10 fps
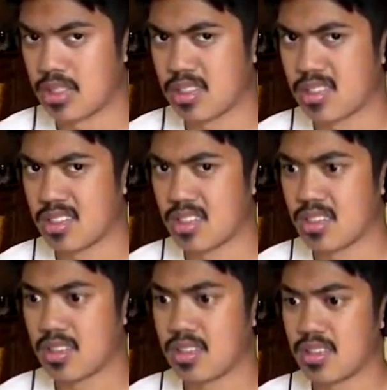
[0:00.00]

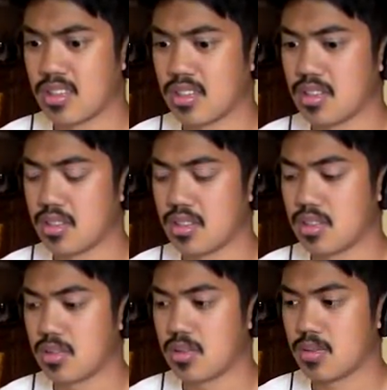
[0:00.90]

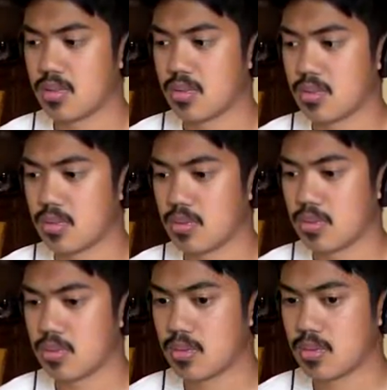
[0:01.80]

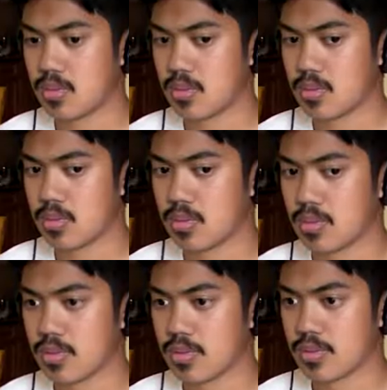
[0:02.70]

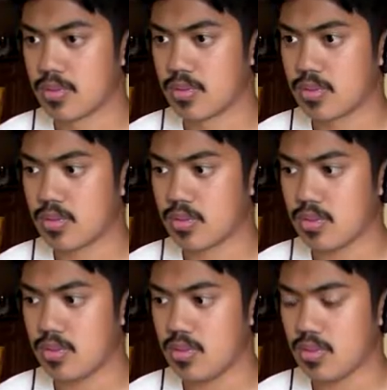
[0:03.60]
Nobody speaks.